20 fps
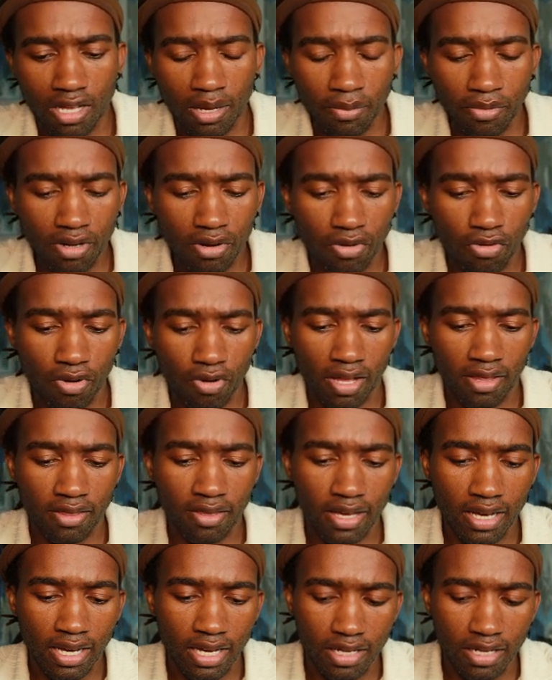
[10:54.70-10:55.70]
now I'm going to
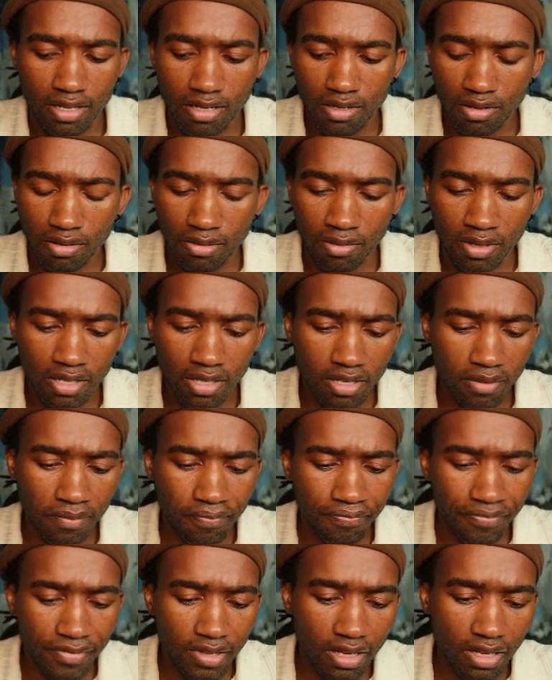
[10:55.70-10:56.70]
run the ad, right?
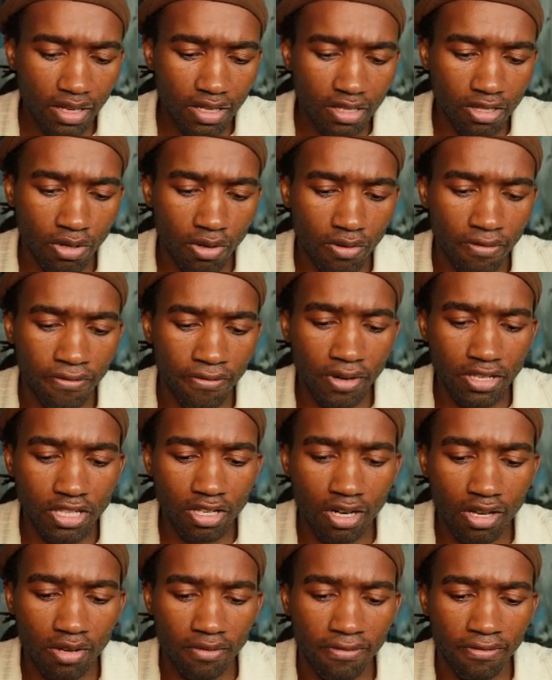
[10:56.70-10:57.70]
So first
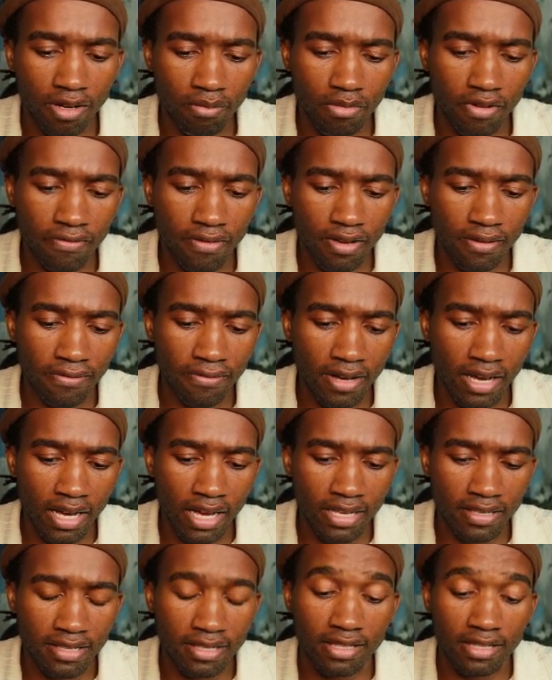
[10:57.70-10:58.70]
I'm going to confirm if
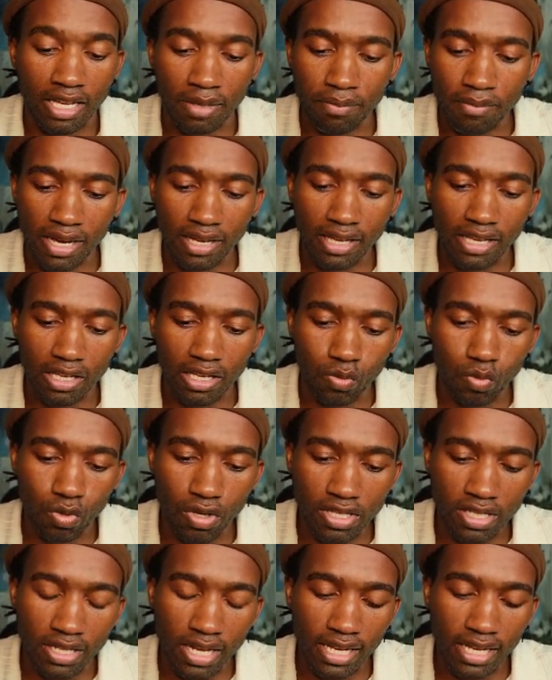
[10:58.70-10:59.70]
I set my
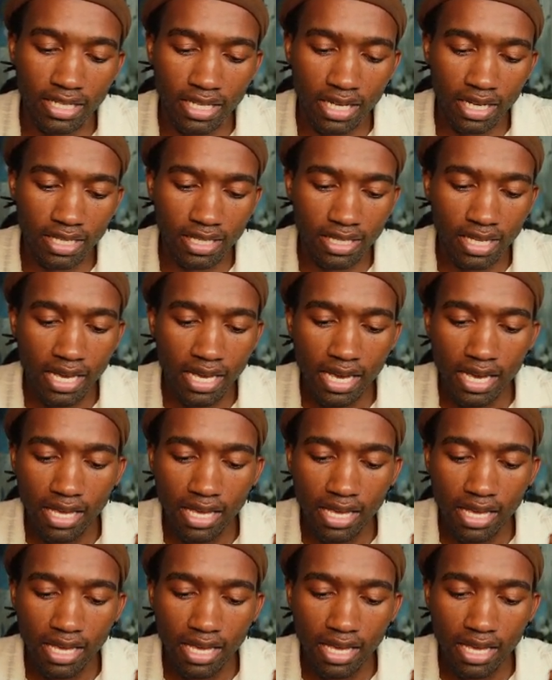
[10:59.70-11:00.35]
keywords and ad text.